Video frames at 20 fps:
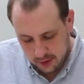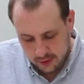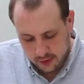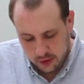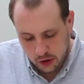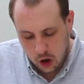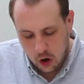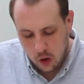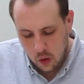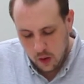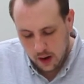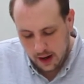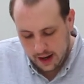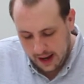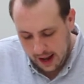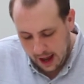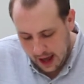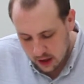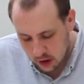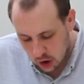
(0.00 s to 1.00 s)
So
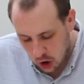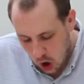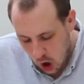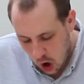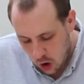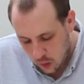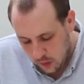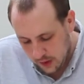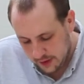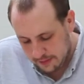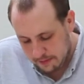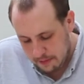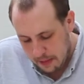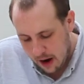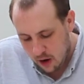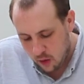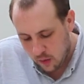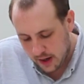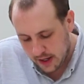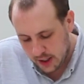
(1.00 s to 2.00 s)
Callirhoe was
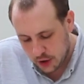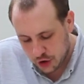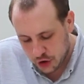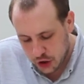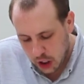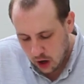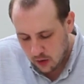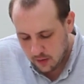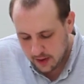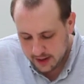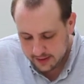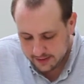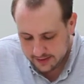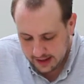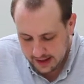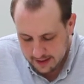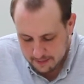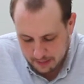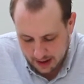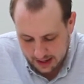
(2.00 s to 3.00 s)
burying
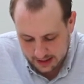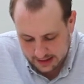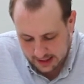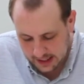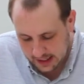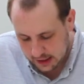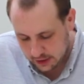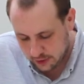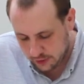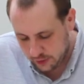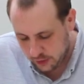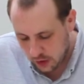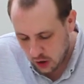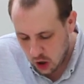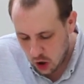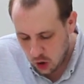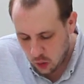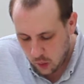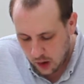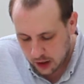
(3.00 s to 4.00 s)
Chaereas in Miletus,
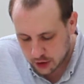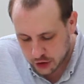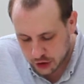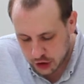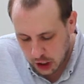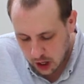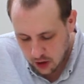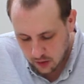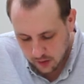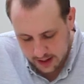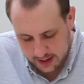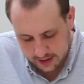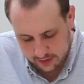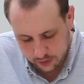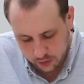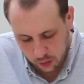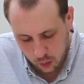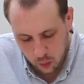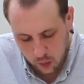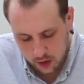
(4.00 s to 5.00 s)
while
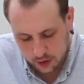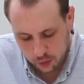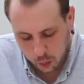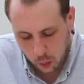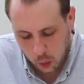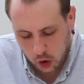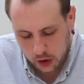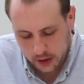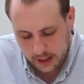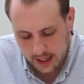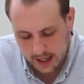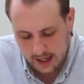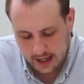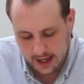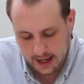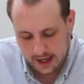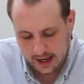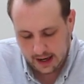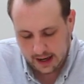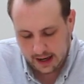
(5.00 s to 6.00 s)
Chaereas was
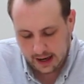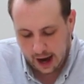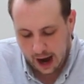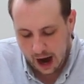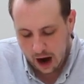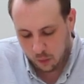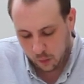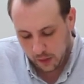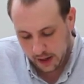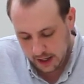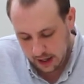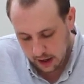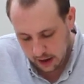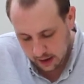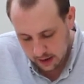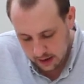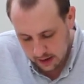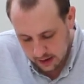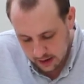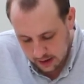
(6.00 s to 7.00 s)
working in
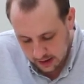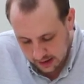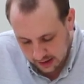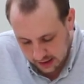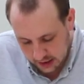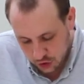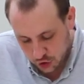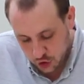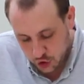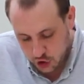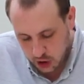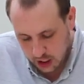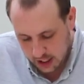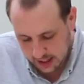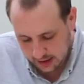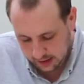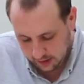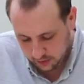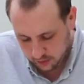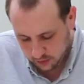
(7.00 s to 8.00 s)
Caria in
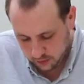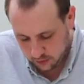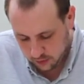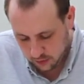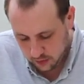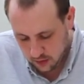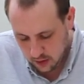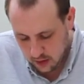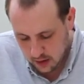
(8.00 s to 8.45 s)
chains.